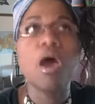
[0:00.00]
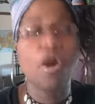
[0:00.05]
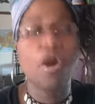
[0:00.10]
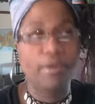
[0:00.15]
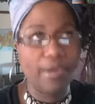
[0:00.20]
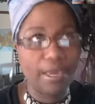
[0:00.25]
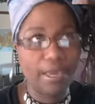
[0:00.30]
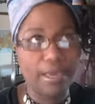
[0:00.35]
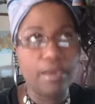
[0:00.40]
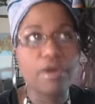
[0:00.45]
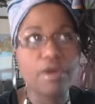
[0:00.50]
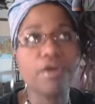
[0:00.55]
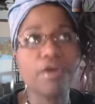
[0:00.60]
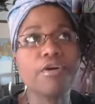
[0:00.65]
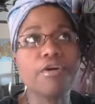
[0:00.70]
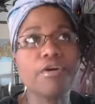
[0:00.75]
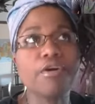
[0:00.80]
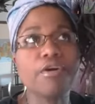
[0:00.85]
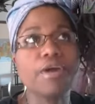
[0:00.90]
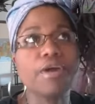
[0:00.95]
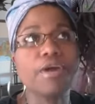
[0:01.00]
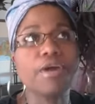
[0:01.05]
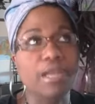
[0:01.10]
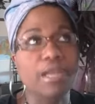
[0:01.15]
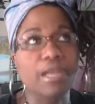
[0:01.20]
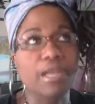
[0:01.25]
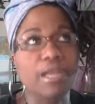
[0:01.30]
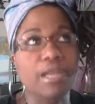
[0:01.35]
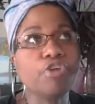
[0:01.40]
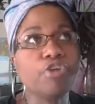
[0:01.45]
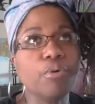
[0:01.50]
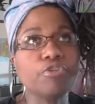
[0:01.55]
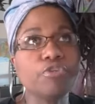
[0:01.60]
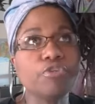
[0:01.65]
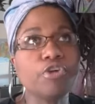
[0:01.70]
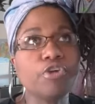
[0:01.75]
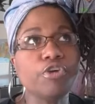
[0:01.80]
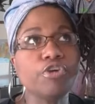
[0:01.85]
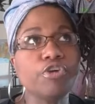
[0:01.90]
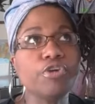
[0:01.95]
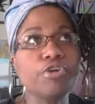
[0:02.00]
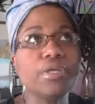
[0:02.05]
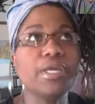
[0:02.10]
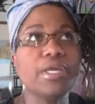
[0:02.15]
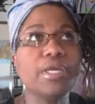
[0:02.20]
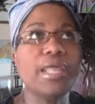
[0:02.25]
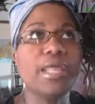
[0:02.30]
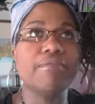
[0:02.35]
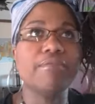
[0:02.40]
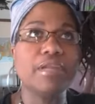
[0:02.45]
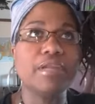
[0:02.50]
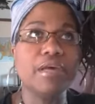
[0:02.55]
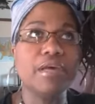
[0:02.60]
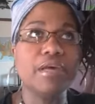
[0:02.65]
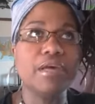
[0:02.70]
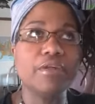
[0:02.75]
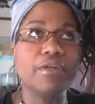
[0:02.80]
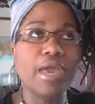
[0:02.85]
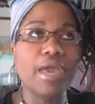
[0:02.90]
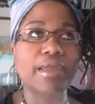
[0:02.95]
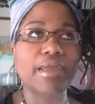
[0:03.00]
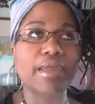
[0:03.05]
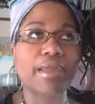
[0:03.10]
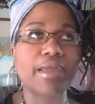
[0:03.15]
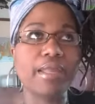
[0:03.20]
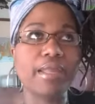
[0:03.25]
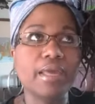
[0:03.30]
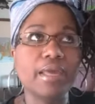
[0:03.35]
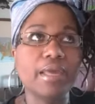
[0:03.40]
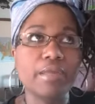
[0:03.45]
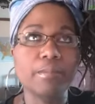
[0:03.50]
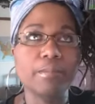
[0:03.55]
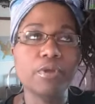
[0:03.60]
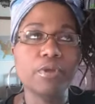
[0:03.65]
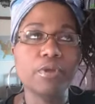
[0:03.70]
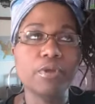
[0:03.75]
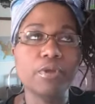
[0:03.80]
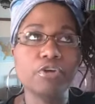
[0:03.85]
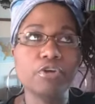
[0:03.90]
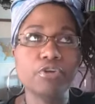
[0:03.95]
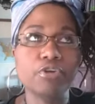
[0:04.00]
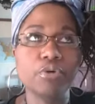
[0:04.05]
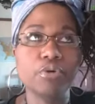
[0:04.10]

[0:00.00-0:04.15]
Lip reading: Okay, all right. So you did have another. You had your daughter